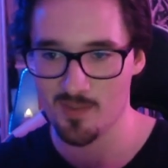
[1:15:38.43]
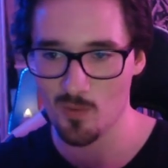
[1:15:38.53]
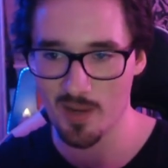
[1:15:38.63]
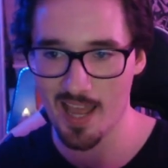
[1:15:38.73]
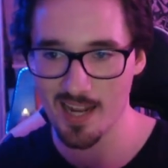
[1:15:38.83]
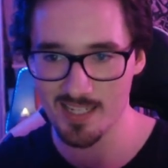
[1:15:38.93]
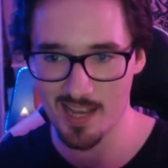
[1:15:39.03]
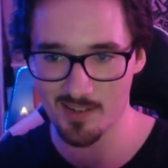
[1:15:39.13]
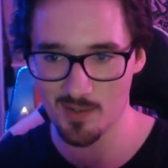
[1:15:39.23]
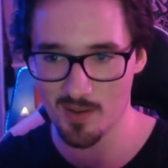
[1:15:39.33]
We're getting
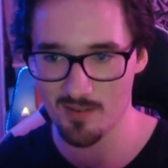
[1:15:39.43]
down to it.